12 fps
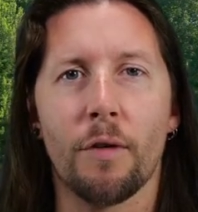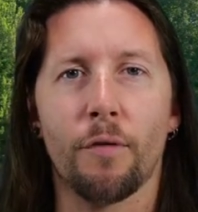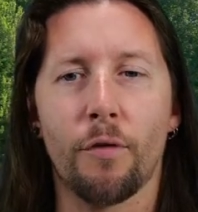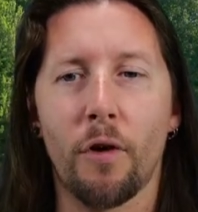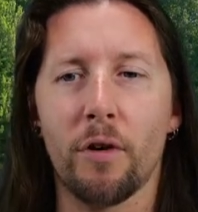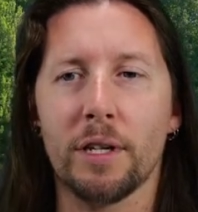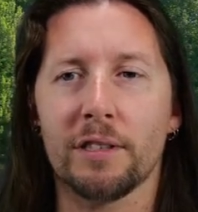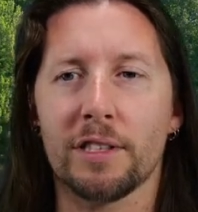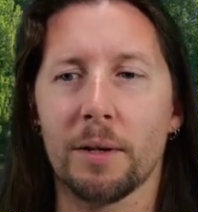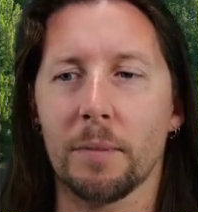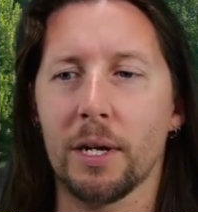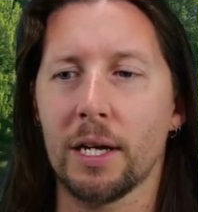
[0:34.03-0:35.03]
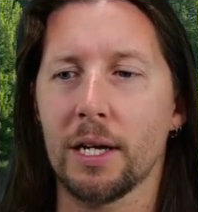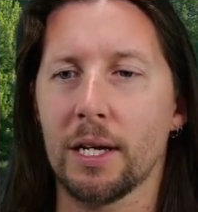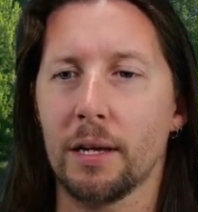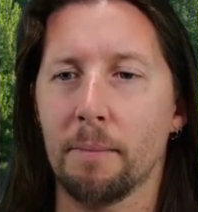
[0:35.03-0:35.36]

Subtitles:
very similar